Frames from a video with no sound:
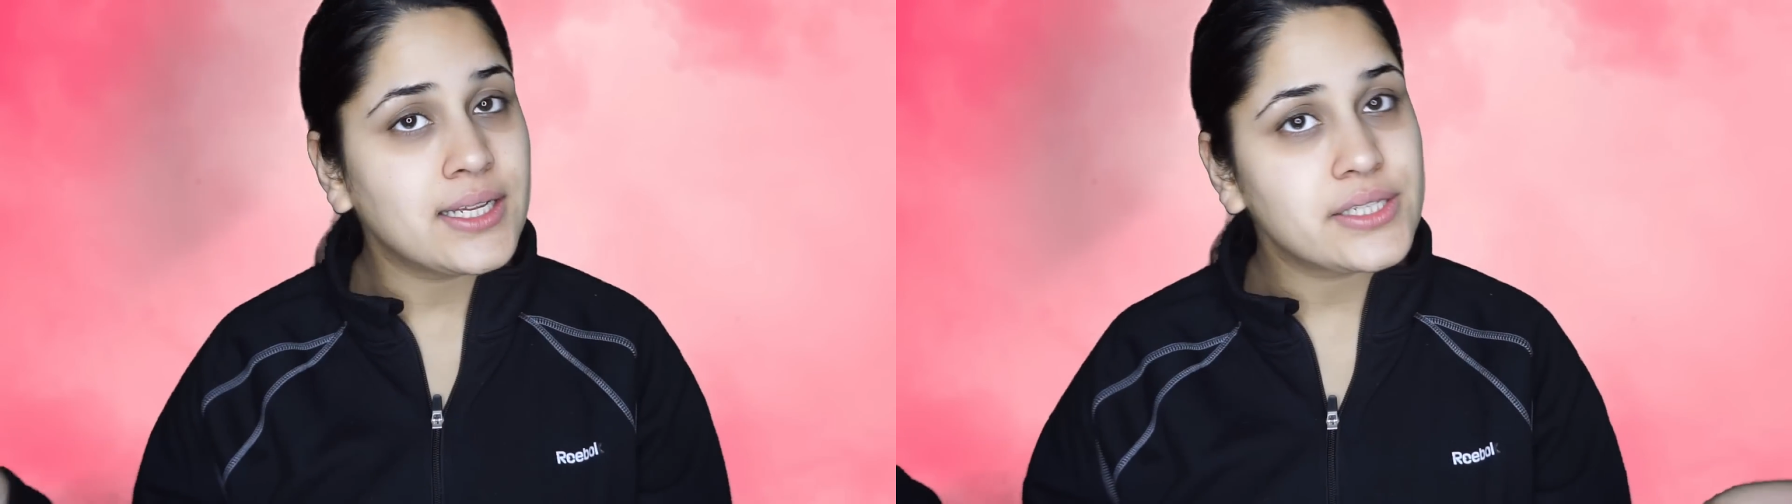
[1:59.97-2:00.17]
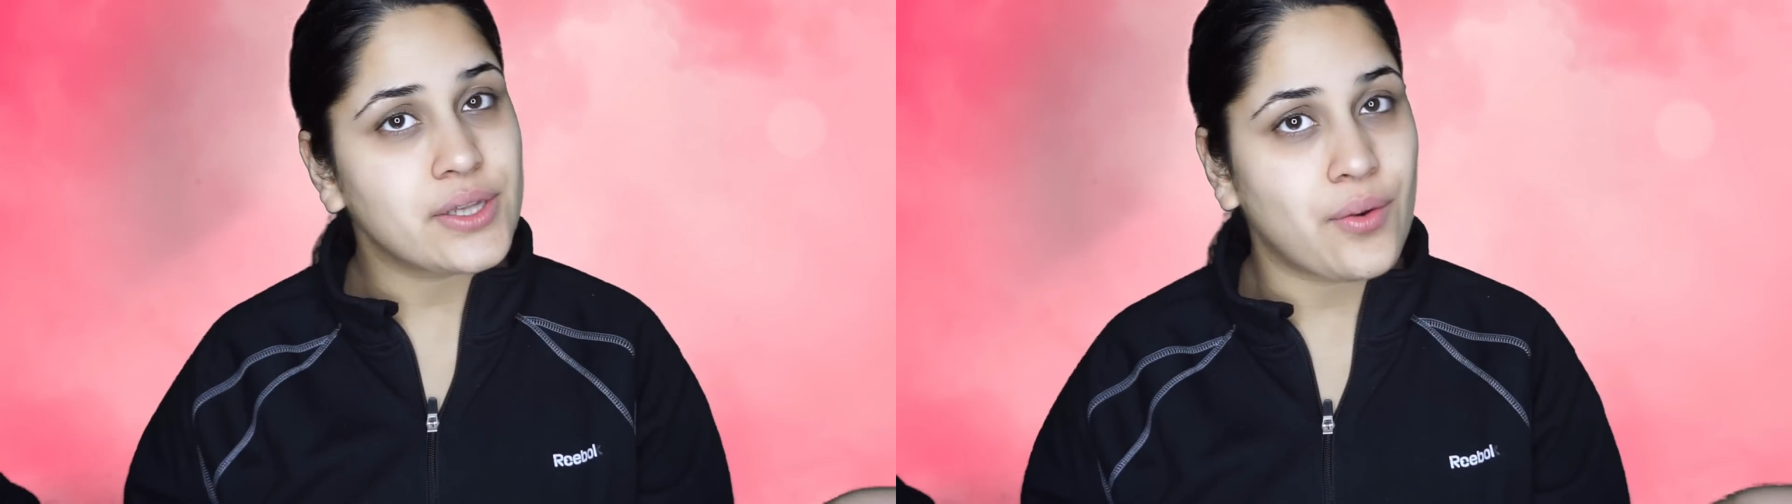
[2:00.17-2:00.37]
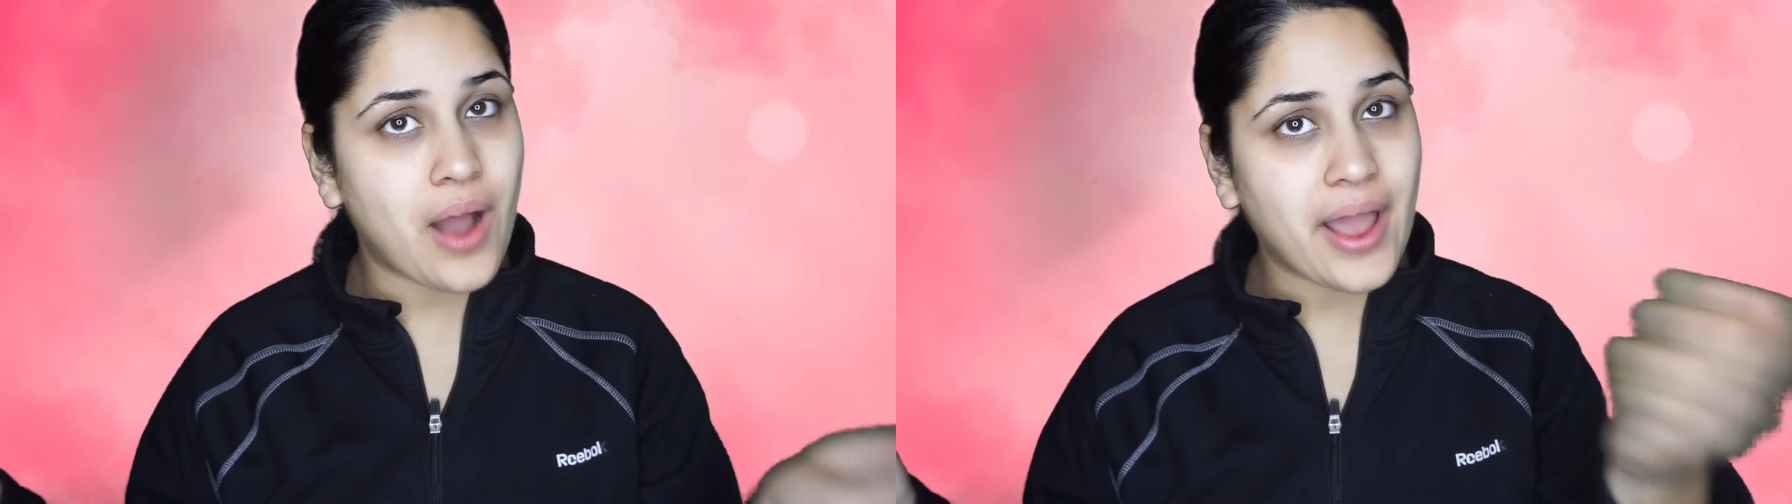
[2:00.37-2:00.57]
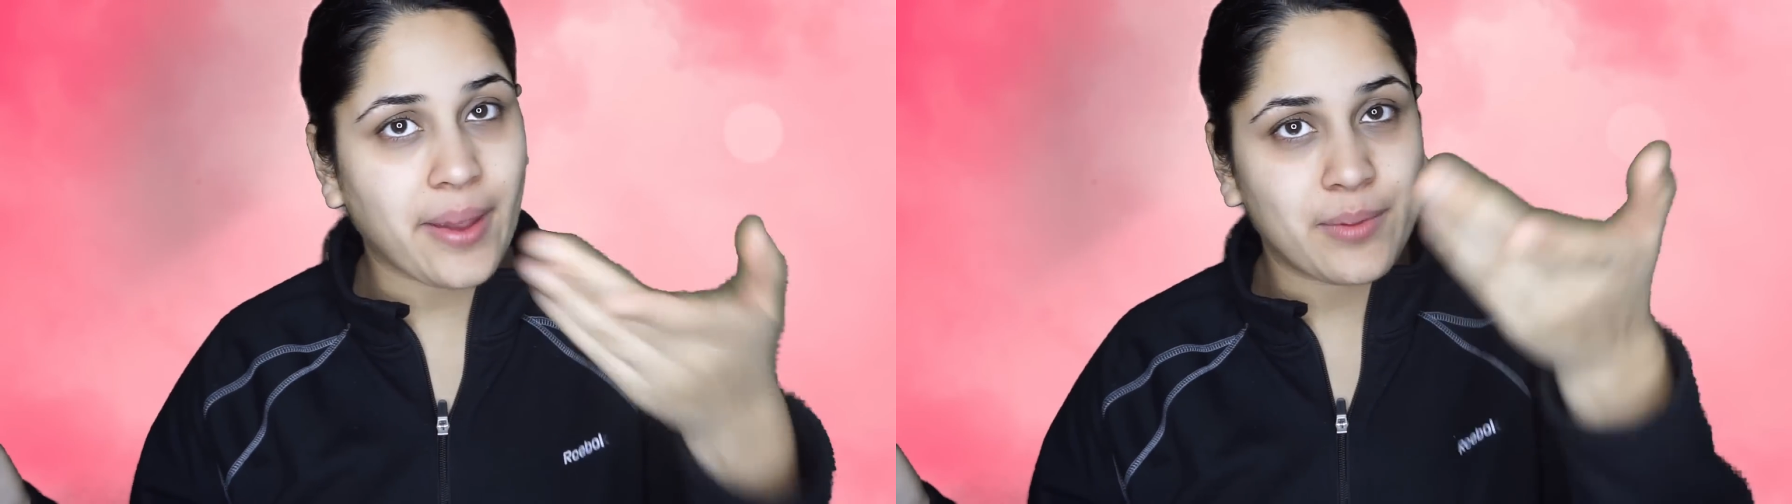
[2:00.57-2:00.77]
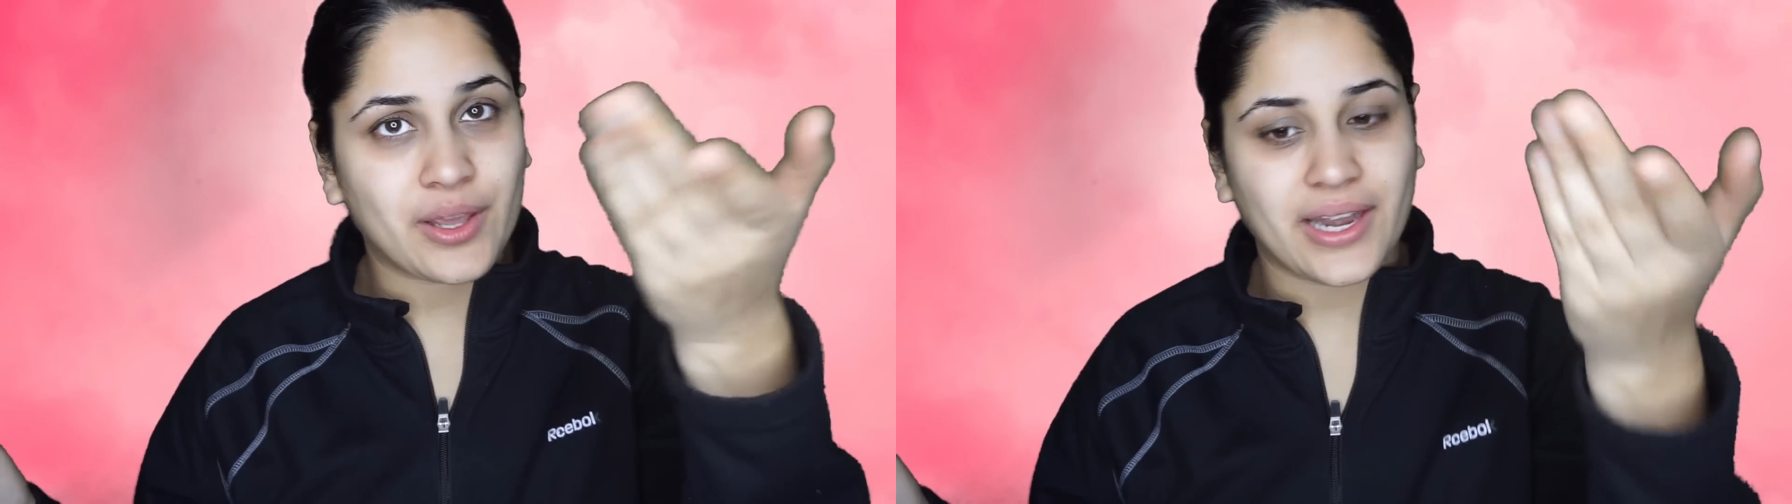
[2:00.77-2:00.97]
so I
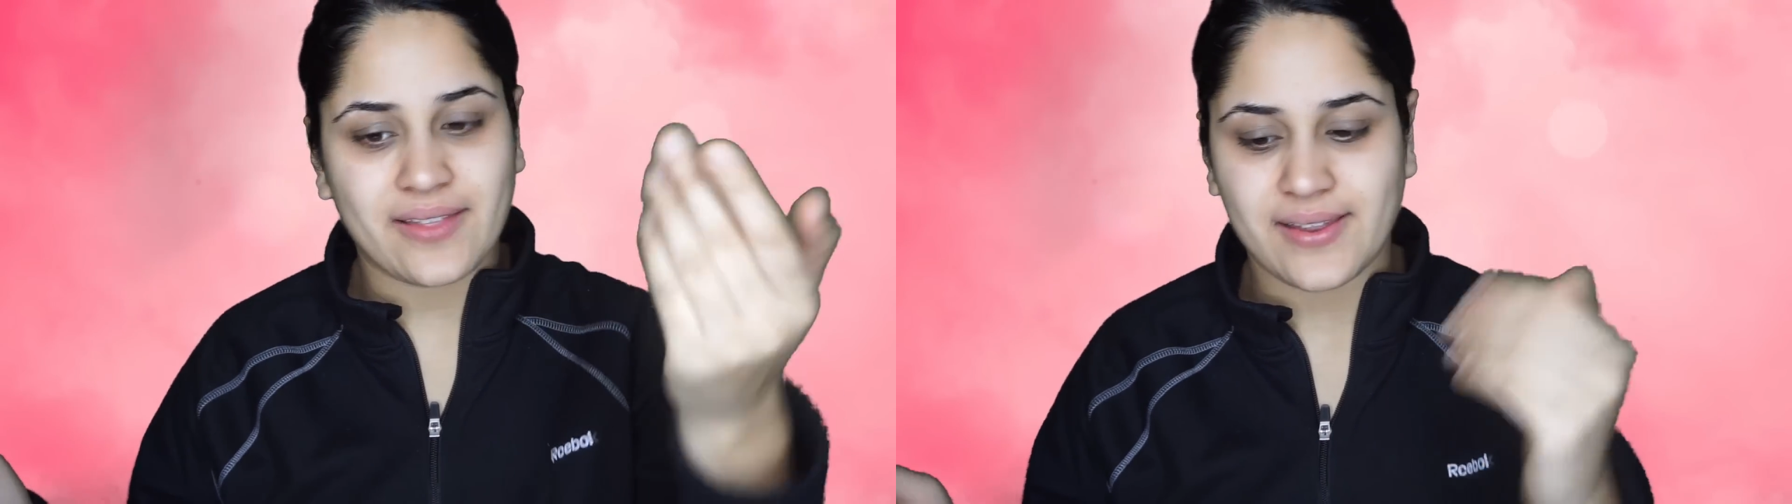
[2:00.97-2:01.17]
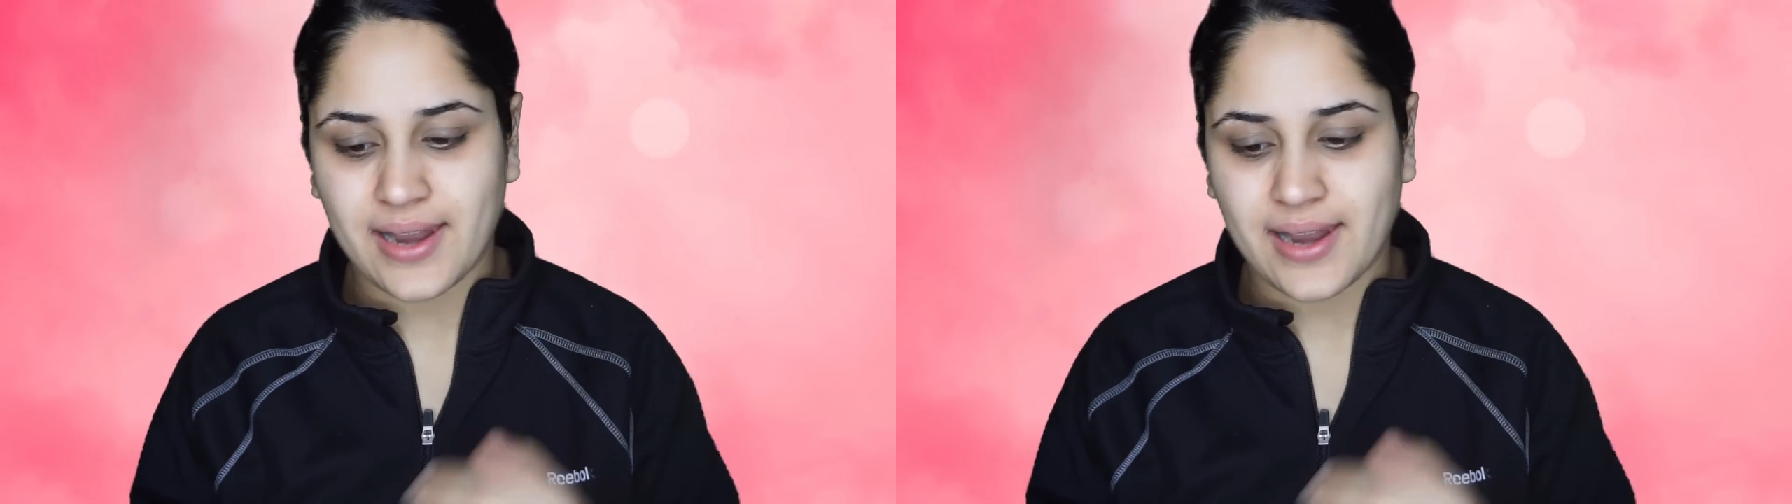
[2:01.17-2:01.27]
am looking at the